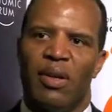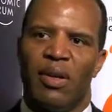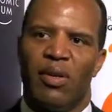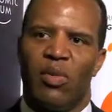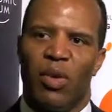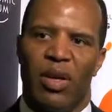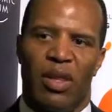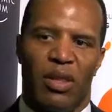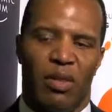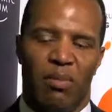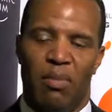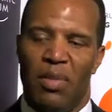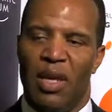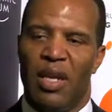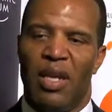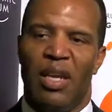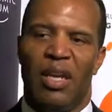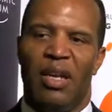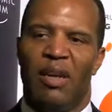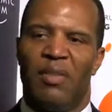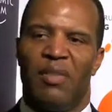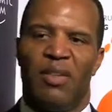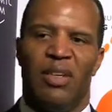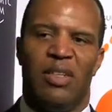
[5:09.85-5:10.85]
with
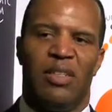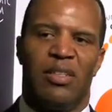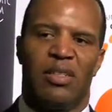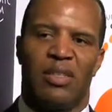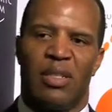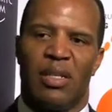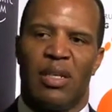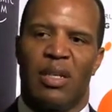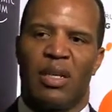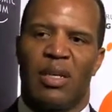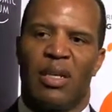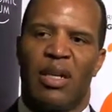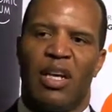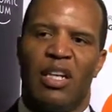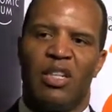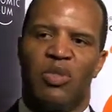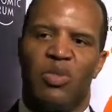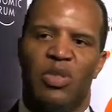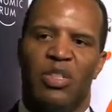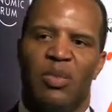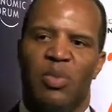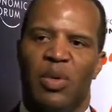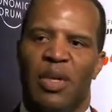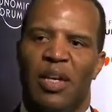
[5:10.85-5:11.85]
many of these
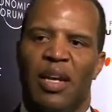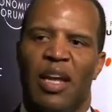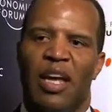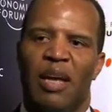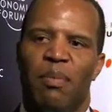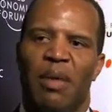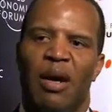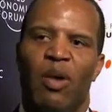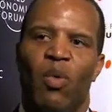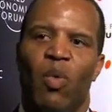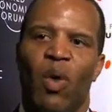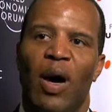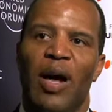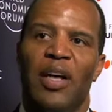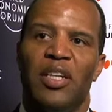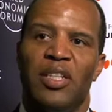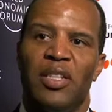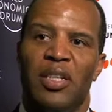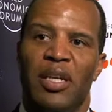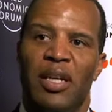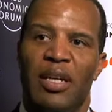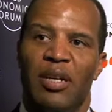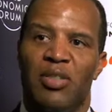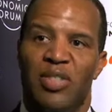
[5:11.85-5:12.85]
countries being led by
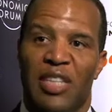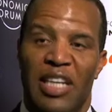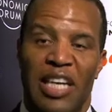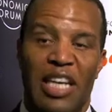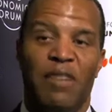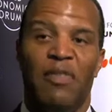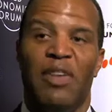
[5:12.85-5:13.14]
YGLs.